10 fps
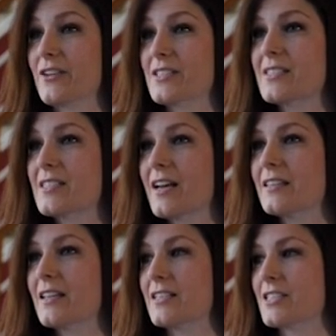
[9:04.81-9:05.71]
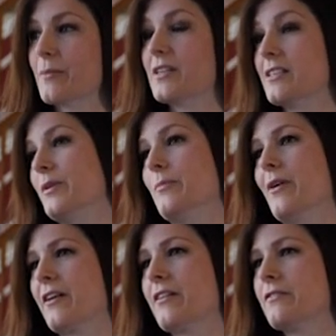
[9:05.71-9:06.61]
else has done, that it's something to be
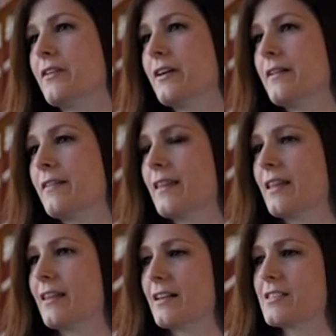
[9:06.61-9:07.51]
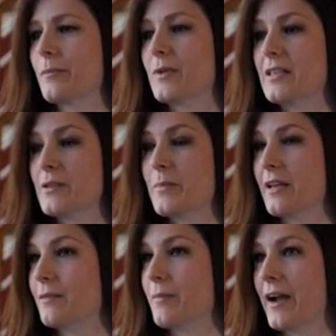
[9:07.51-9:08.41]
proud of, and that it's something to
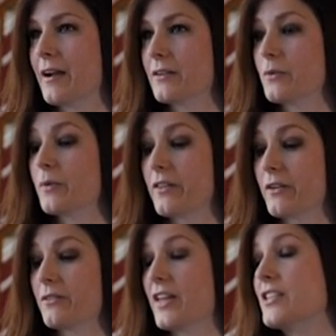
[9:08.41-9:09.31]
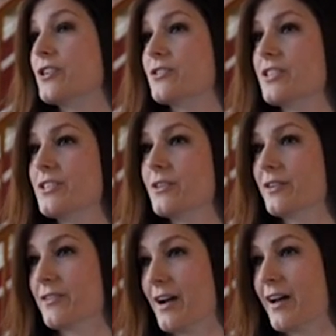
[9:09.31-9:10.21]
be admired, whether they choose to do
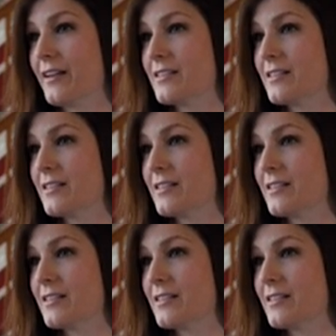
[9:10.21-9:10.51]
it or not.